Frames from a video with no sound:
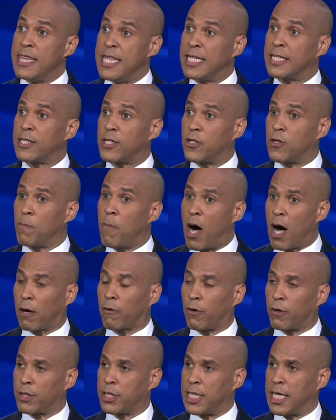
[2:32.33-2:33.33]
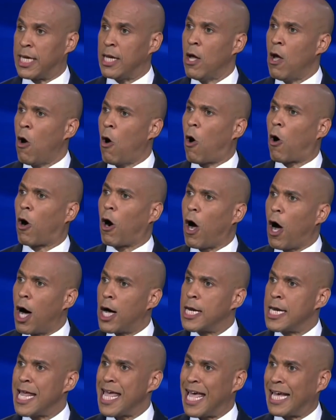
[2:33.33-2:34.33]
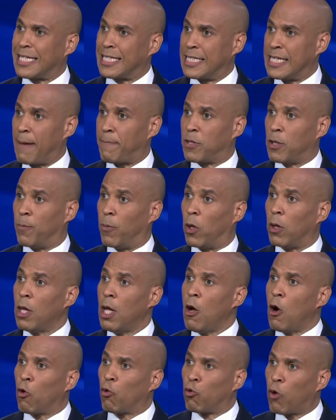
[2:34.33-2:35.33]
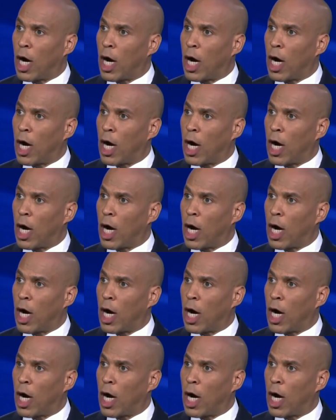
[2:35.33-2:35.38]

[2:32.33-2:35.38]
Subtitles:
in this democracy are unacceptable.